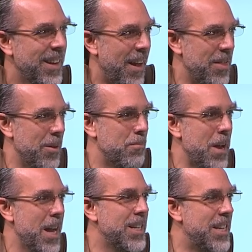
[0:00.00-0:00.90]
And the
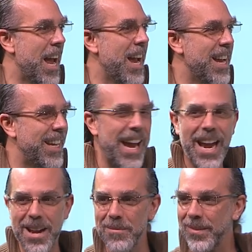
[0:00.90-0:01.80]
big day
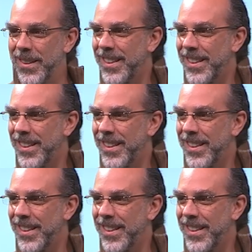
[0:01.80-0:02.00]
came